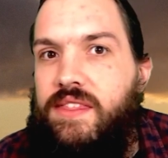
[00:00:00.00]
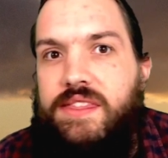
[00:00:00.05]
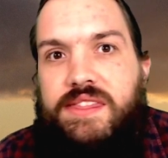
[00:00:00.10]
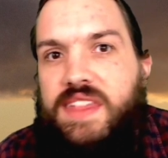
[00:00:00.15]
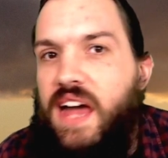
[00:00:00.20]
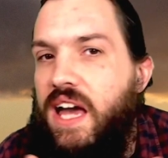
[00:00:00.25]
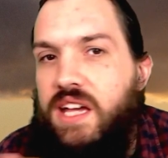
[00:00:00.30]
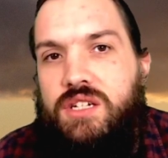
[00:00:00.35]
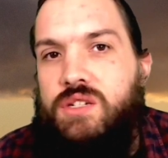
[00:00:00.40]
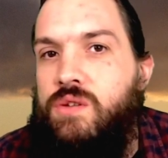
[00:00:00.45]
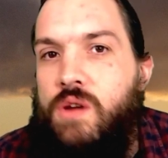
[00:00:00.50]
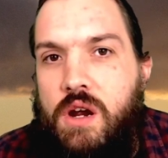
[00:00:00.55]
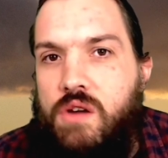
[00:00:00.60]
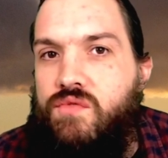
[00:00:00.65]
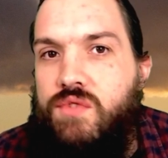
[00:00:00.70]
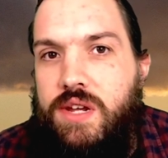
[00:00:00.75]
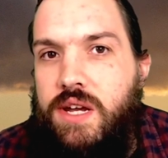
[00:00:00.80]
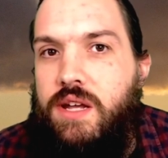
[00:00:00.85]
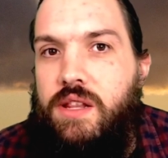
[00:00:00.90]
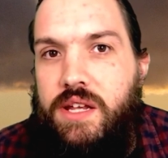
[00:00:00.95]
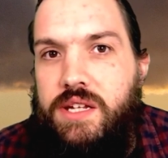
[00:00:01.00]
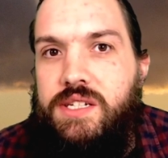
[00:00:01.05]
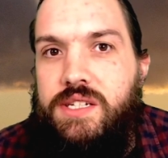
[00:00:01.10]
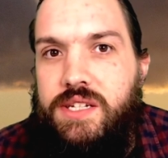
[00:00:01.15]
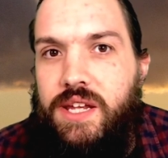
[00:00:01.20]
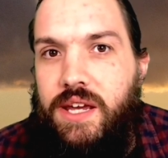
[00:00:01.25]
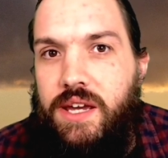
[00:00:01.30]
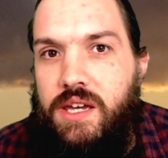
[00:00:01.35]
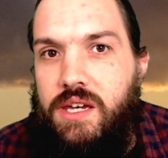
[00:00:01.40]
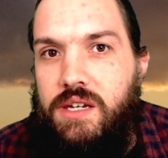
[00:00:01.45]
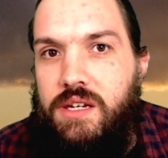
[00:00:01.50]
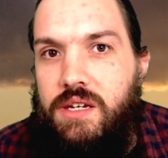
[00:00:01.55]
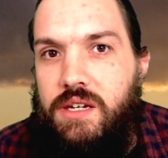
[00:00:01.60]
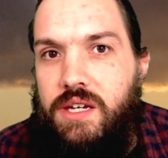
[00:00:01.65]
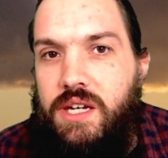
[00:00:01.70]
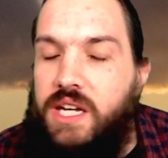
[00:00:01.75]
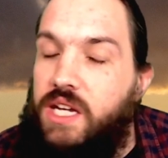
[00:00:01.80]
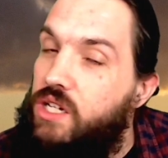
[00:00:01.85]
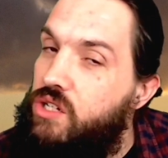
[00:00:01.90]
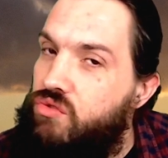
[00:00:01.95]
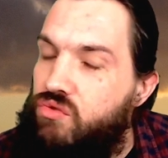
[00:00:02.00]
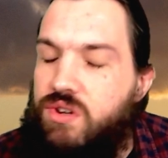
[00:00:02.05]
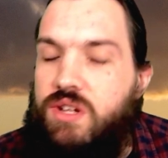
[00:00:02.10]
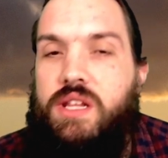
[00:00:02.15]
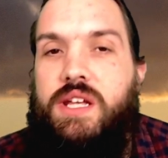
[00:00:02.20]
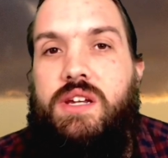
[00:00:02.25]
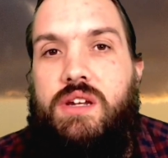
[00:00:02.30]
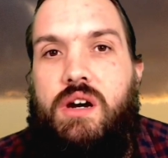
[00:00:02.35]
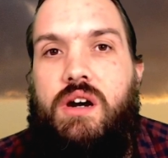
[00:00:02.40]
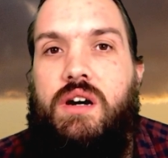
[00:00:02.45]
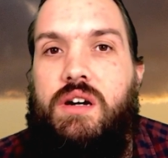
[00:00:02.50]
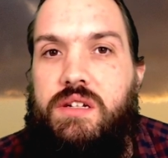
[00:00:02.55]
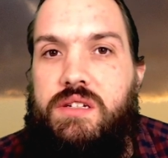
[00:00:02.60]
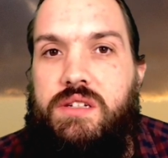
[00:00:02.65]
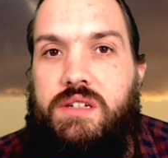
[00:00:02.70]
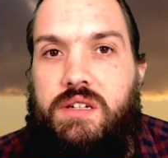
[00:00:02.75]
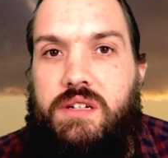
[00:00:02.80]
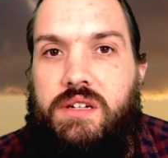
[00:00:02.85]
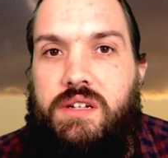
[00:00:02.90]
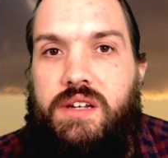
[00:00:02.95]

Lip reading: That's not realistic. It's really not.